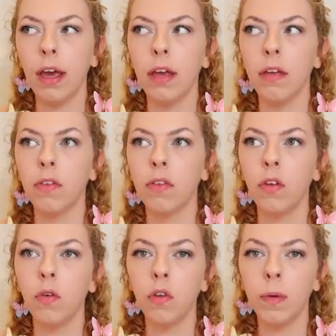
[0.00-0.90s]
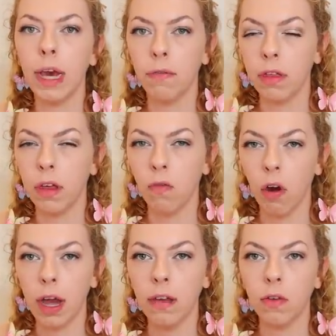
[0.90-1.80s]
is you're doing everything right.